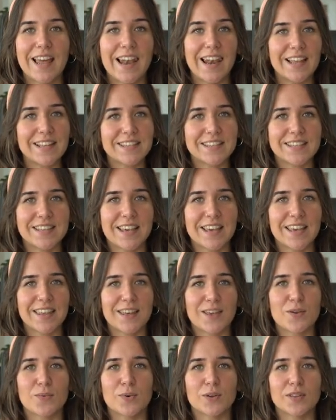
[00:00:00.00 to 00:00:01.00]
Let's say
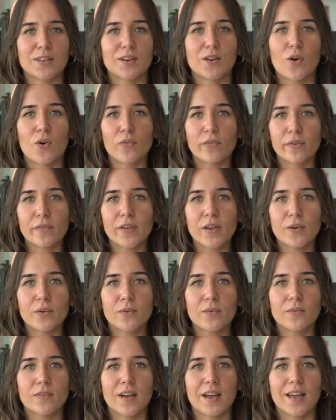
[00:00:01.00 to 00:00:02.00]
that you want an
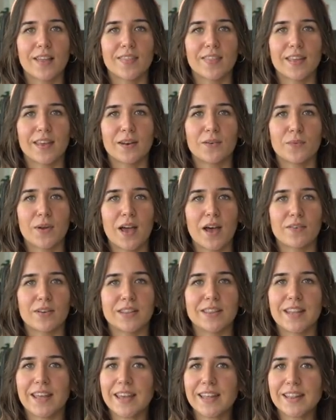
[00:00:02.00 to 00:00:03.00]
overview, and then we have
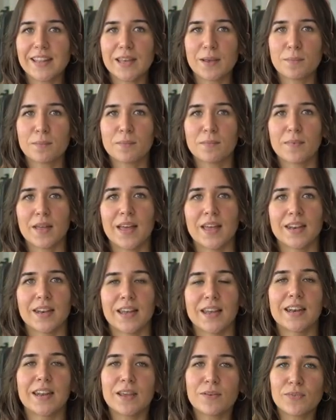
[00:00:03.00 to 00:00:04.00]
a day team
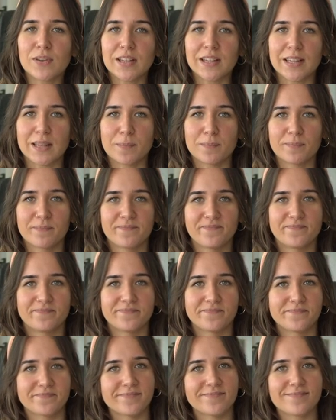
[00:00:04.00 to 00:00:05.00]
and an evening team.
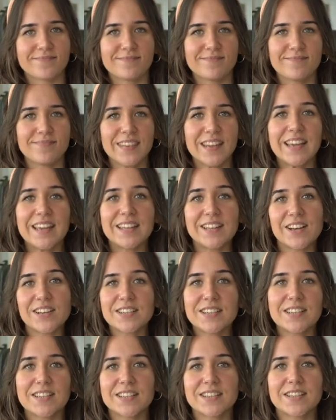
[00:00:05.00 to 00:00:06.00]
It
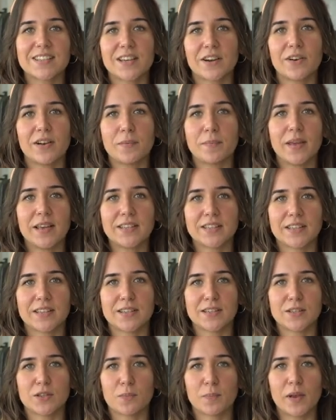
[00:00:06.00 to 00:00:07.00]
doesn't necessarily make
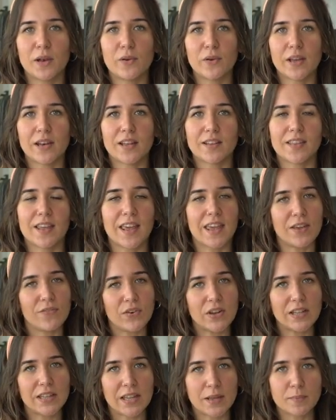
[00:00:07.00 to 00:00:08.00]
sense to be looking at the
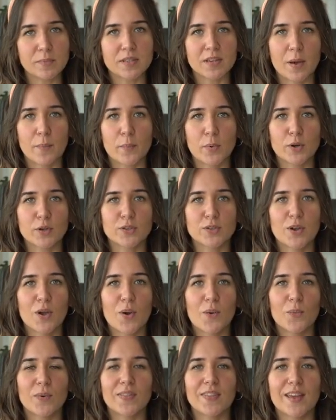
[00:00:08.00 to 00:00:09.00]
evening team's numbers
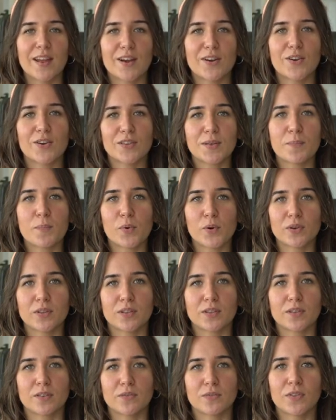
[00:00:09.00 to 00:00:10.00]
when they are not
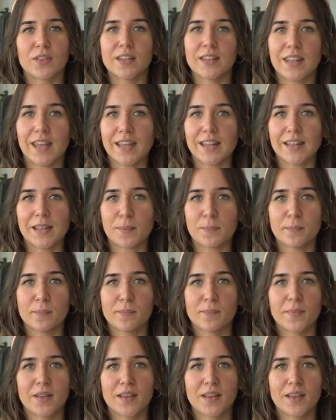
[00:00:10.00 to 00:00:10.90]
important for the day team.